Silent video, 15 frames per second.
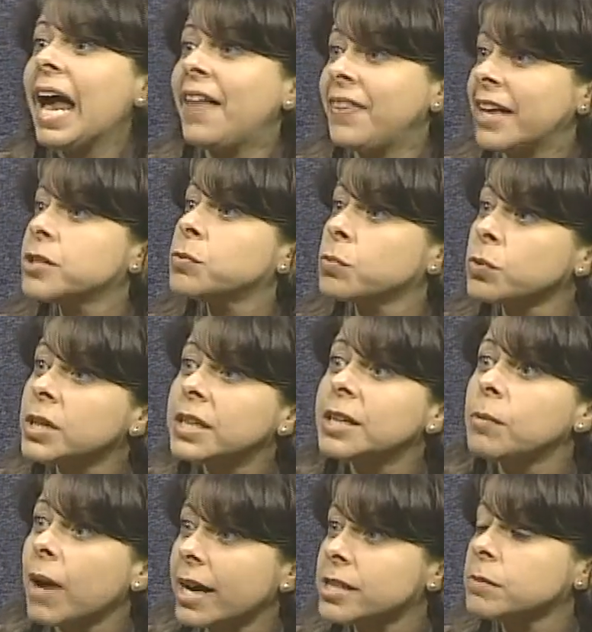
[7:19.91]
And that's
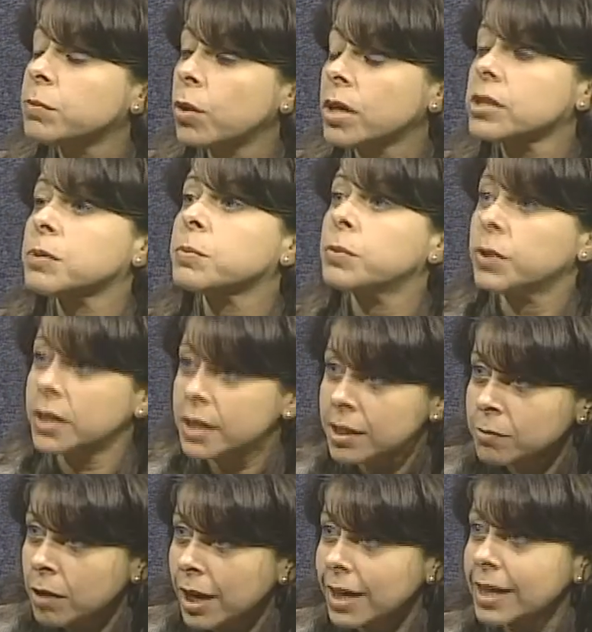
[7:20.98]
really why it's important to put it
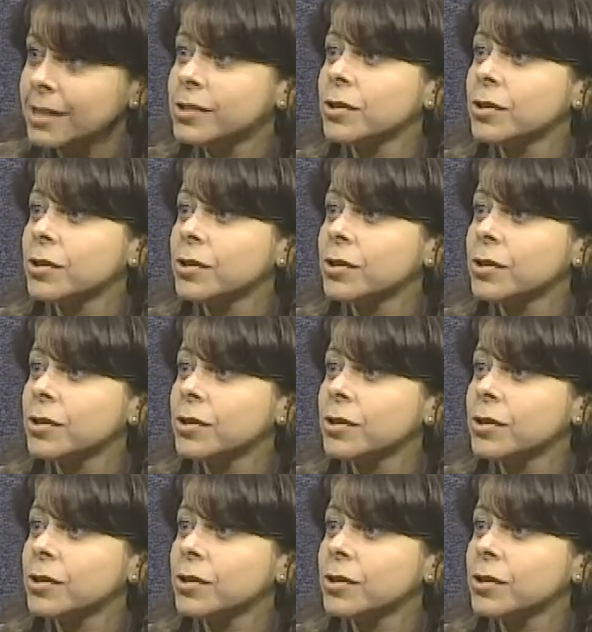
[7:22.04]
in writing